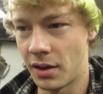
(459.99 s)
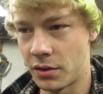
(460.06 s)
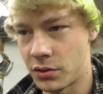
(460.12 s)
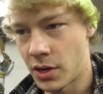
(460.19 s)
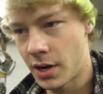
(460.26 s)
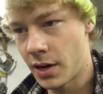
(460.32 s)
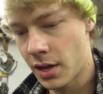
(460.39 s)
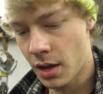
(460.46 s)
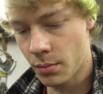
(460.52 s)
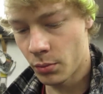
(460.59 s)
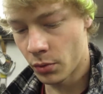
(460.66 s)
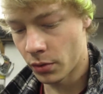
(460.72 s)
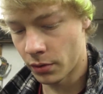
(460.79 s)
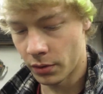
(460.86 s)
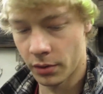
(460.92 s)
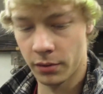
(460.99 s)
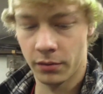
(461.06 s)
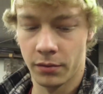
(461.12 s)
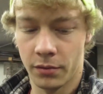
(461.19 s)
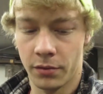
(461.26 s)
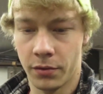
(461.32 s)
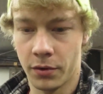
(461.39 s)
I'll try to get more
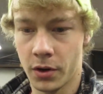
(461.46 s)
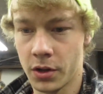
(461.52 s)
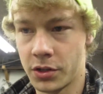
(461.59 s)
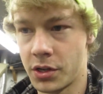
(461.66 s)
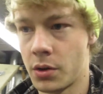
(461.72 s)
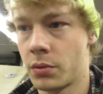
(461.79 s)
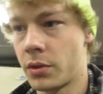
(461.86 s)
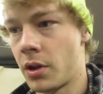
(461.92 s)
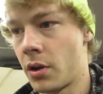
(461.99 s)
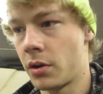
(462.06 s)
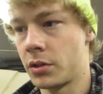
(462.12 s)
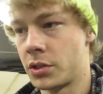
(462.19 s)
footage out there.